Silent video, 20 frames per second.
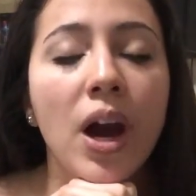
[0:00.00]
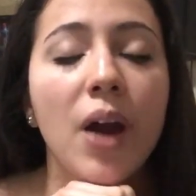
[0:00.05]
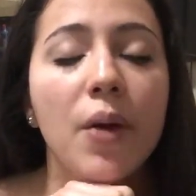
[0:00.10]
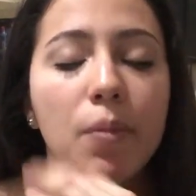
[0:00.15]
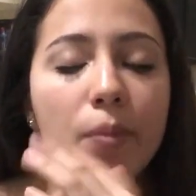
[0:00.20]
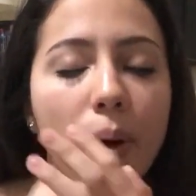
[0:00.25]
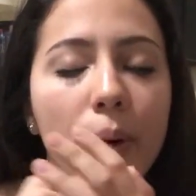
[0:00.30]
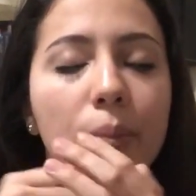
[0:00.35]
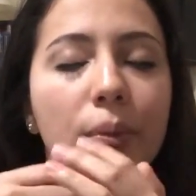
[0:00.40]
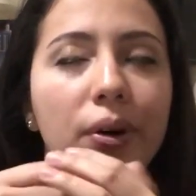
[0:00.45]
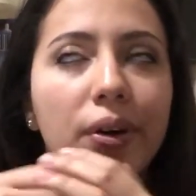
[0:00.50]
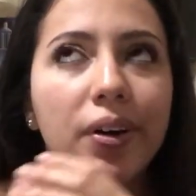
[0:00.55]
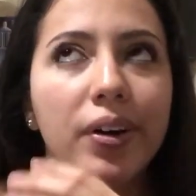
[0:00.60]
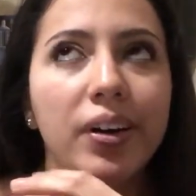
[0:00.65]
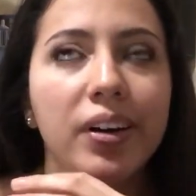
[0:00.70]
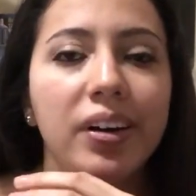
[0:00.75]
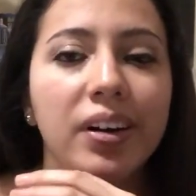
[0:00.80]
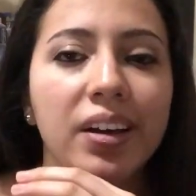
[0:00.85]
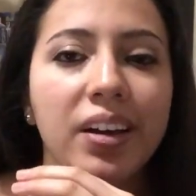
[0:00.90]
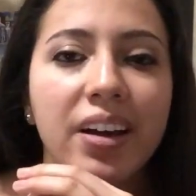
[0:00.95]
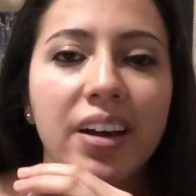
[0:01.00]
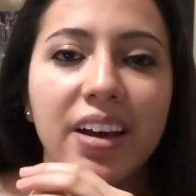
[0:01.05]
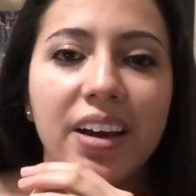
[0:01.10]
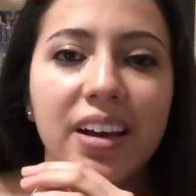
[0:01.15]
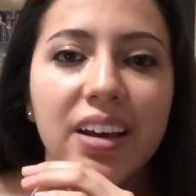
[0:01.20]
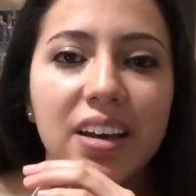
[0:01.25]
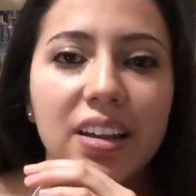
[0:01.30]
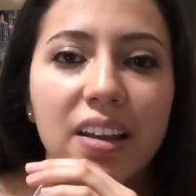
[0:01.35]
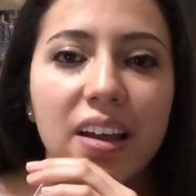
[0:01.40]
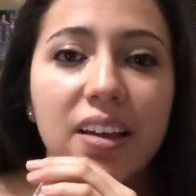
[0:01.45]
remember
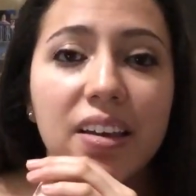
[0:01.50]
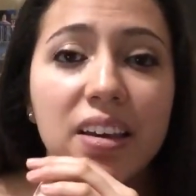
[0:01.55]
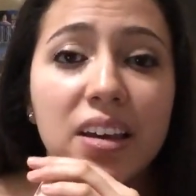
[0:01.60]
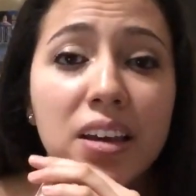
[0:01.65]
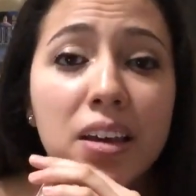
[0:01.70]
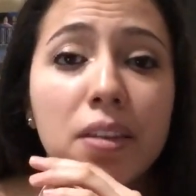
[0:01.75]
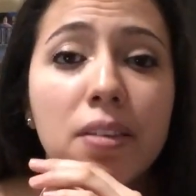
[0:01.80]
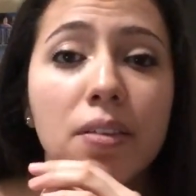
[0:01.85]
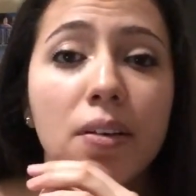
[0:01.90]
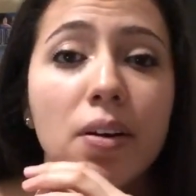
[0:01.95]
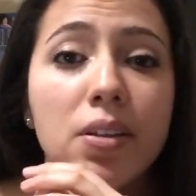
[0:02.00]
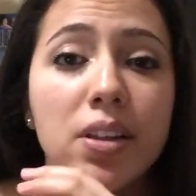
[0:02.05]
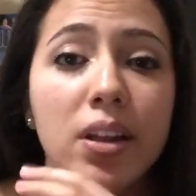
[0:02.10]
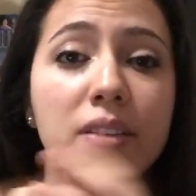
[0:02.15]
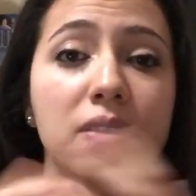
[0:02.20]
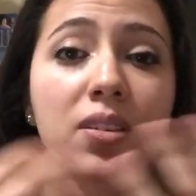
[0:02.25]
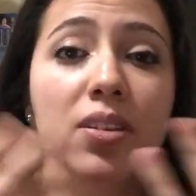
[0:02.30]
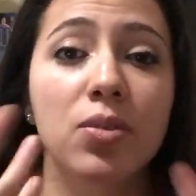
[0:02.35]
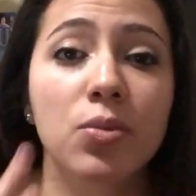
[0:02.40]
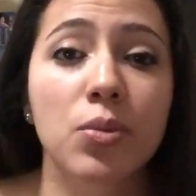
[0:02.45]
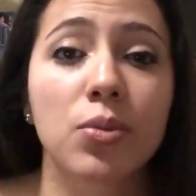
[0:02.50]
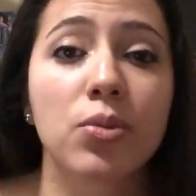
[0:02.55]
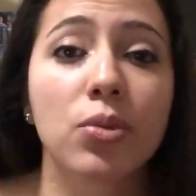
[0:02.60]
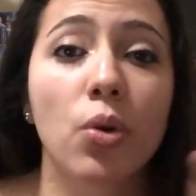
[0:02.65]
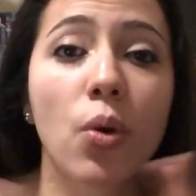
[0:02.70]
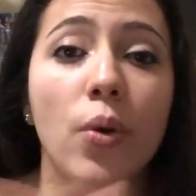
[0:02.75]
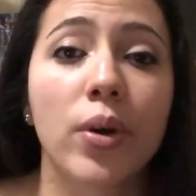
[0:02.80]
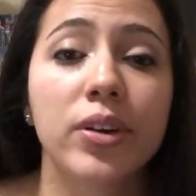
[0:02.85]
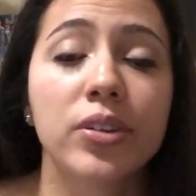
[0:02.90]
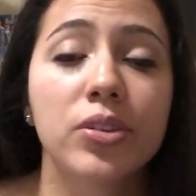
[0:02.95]
that he thought that this was
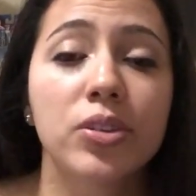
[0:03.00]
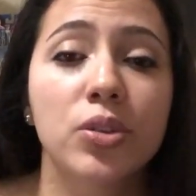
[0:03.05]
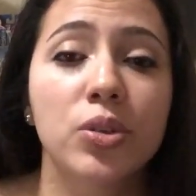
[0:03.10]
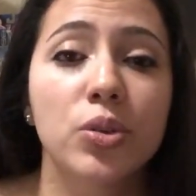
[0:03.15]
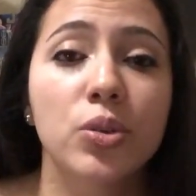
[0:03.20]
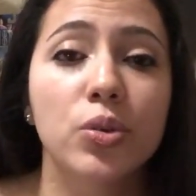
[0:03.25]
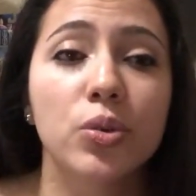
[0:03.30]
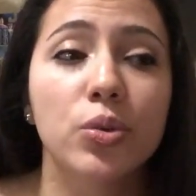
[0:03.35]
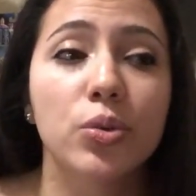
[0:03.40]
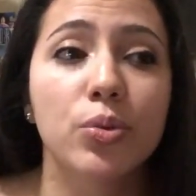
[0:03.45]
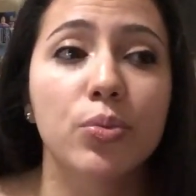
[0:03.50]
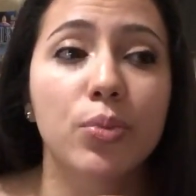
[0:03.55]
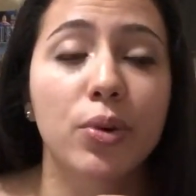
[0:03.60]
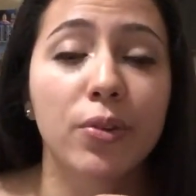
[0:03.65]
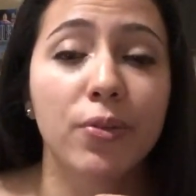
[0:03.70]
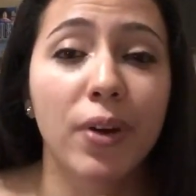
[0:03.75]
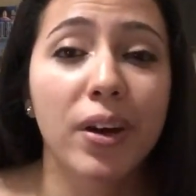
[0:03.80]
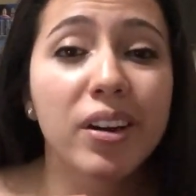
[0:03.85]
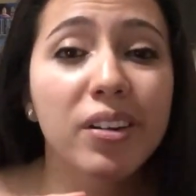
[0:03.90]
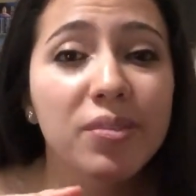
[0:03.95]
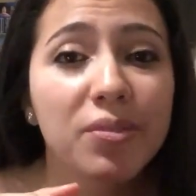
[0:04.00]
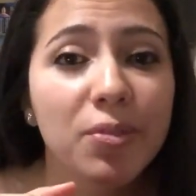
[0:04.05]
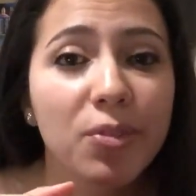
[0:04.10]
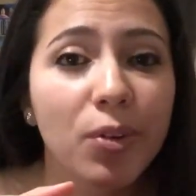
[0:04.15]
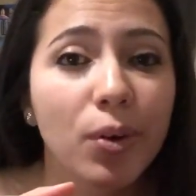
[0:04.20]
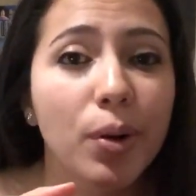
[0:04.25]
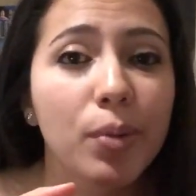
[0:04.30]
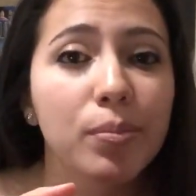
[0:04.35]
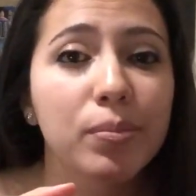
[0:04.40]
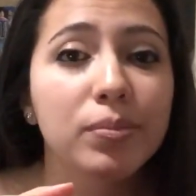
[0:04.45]
going to prevent him
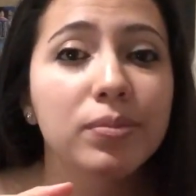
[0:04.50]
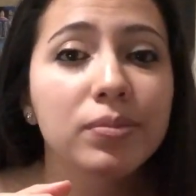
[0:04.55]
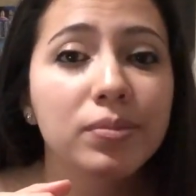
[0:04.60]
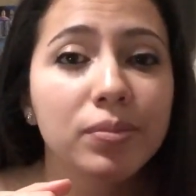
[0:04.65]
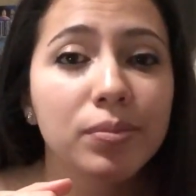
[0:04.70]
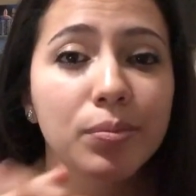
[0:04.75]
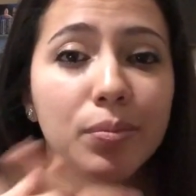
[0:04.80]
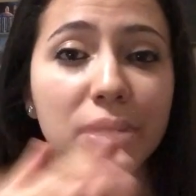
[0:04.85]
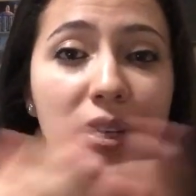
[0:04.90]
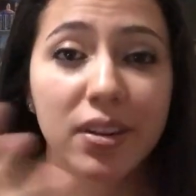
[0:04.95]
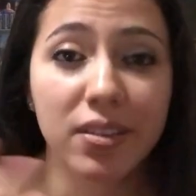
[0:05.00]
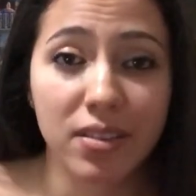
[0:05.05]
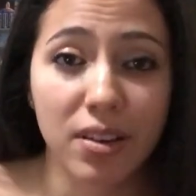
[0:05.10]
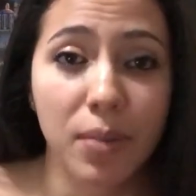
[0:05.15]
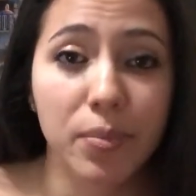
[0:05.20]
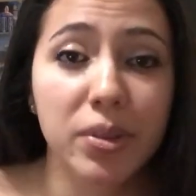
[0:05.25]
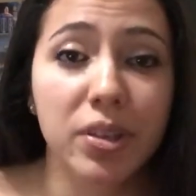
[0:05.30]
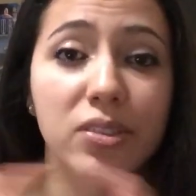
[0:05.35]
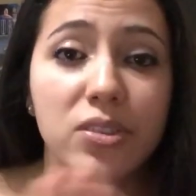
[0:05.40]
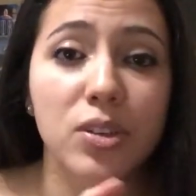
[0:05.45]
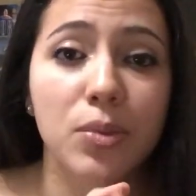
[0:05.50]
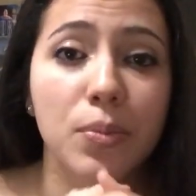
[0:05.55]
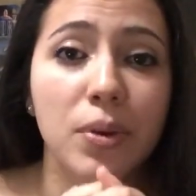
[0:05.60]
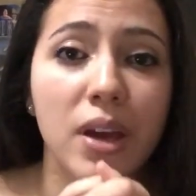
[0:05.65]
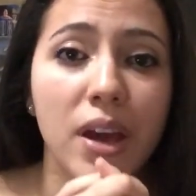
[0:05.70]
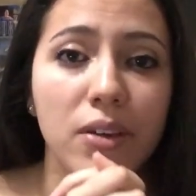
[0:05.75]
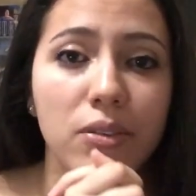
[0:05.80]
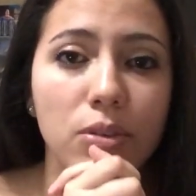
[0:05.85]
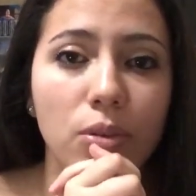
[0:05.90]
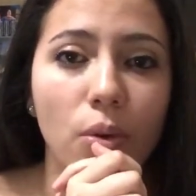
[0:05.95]
from being accepted to
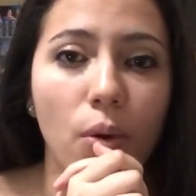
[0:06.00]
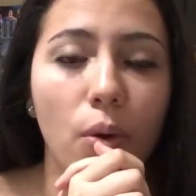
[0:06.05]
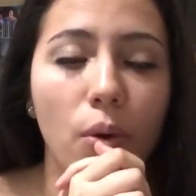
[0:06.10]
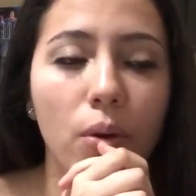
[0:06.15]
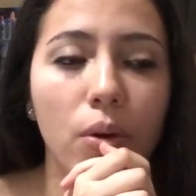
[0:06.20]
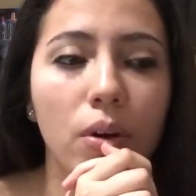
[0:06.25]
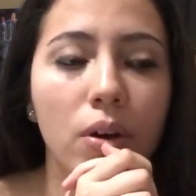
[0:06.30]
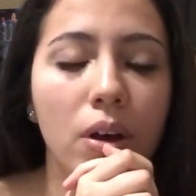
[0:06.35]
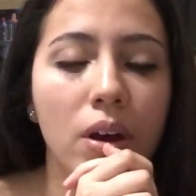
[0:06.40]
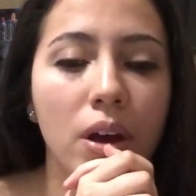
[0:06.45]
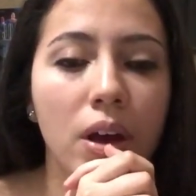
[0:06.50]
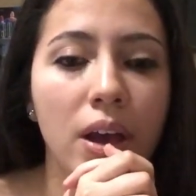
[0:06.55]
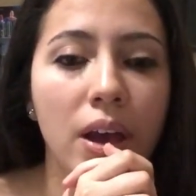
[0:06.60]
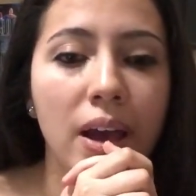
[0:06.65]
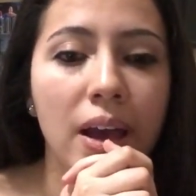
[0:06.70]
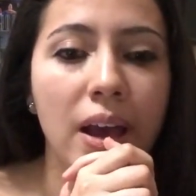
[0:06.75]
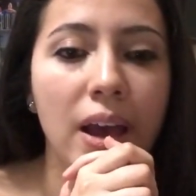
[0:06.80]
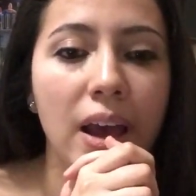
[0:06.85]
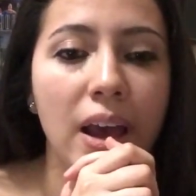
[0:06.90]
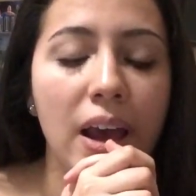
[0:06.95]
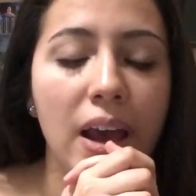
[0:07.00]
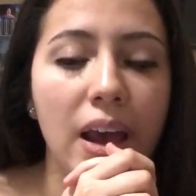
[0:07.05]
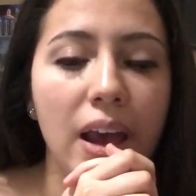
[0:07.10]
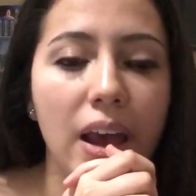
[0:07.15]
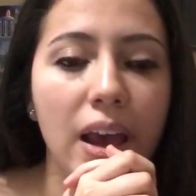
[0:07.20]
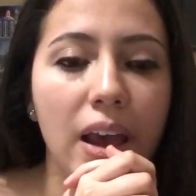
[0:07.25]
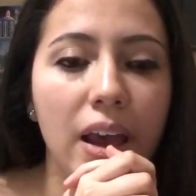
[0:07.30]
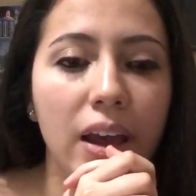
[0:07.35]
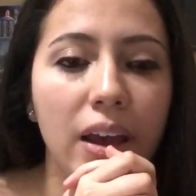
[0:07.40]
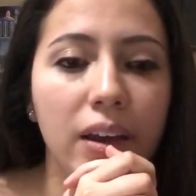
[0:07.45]
PA school.
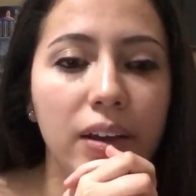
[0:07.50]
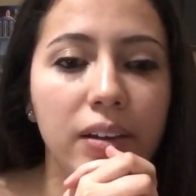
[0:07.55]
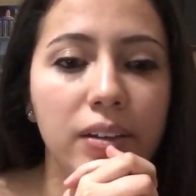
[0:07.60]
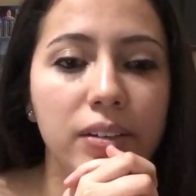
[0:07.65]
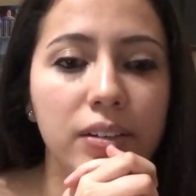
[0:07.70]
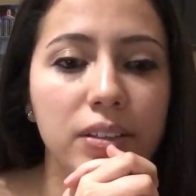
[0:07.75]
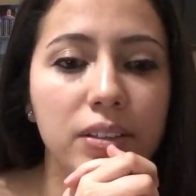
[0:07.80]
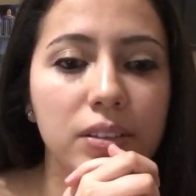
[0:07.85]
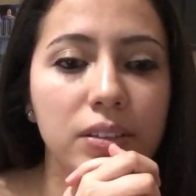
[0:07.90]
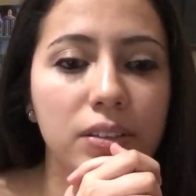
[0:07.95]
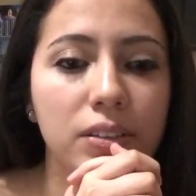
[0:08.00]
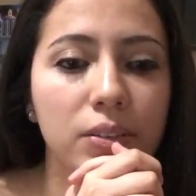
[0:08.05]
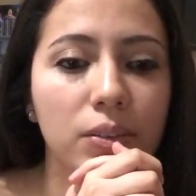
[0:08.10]
And